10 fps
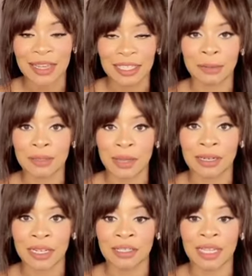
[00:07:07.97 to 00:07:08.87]
stop
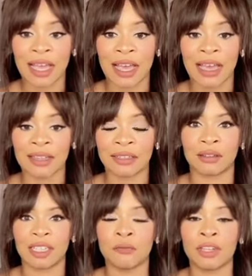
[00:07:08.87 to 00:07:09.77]
smelling it and
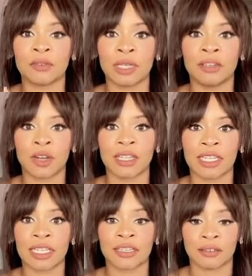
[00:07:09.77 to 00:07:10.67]
it feels really good on
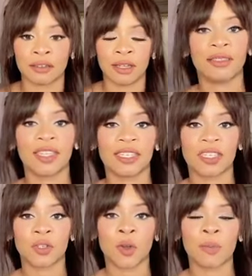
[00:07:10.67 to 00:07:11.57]
the skin
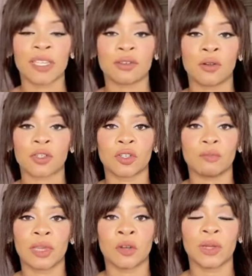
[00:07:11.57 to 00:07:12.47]
this soap is also
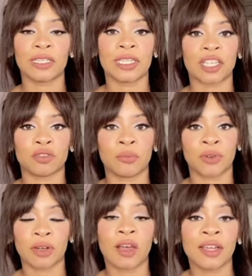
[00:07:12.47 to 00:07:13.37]
made with natural
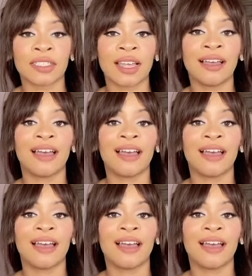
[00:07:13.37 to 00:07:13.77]
products